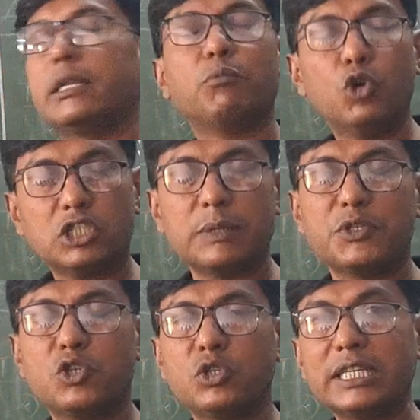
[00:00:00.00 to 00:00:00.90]
more
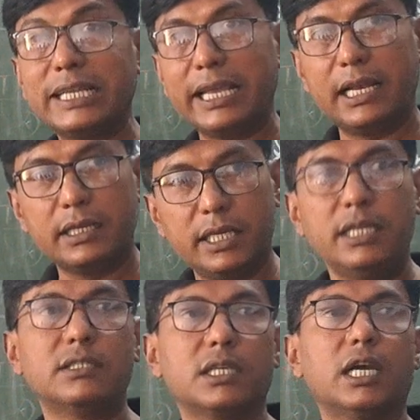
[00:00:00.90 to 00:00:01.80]
substituted
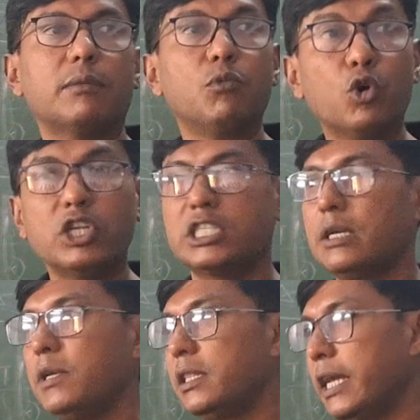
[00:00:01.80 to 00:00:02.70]
alkenes are more
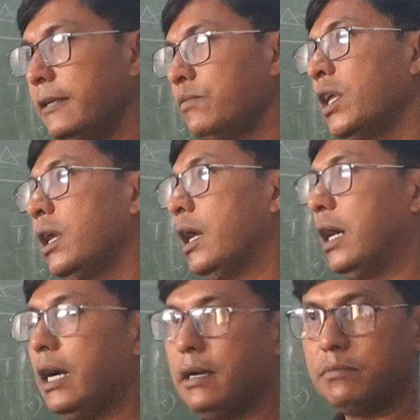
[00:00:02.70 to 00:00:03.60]
stable
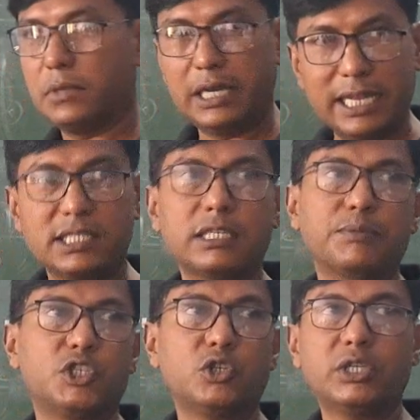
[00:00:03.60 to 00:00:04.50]
than less
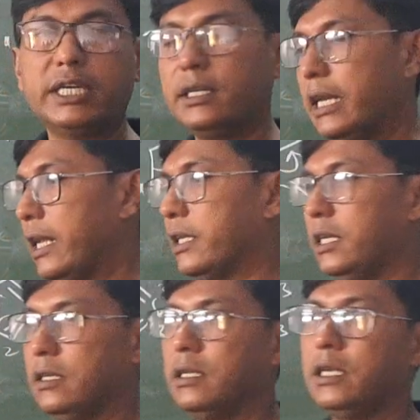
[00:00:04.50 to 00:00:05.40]
substituted
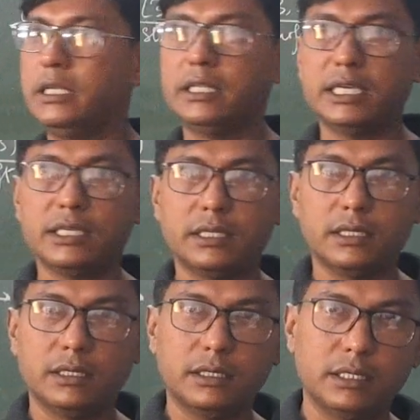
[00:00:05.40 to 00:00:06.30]
alkene. In
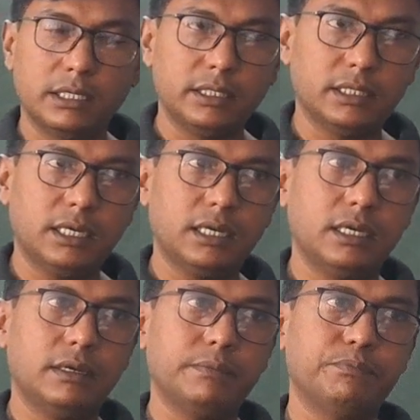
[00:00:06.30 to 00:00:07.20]

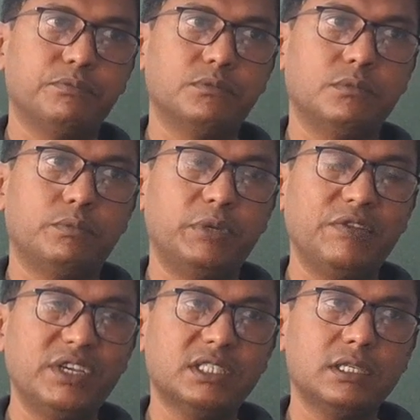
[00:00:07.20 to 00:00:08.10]
the
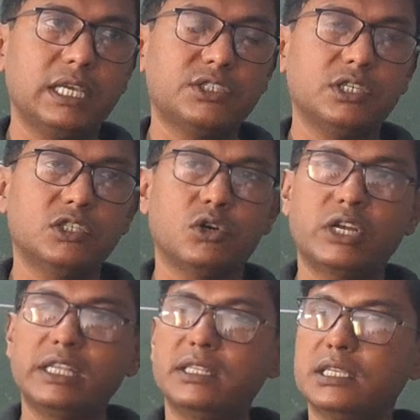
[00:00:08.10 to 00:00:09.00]
previous lectures
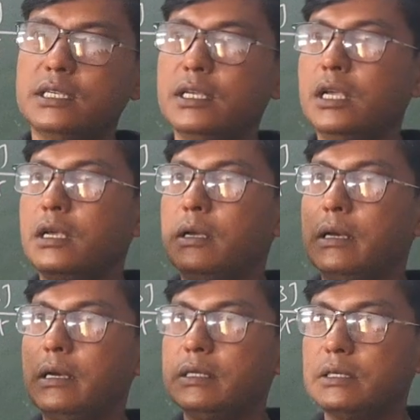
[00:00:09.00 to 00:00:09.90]
or in
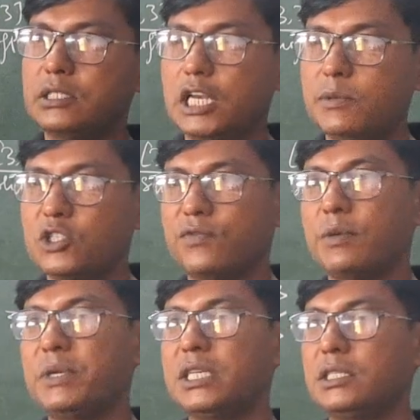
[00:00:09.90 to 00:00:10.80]
the syllabus of the
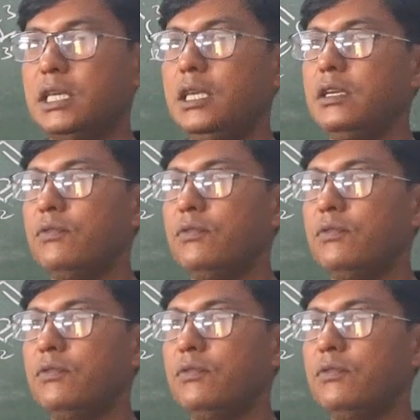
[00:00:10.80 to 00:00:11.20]
BSc,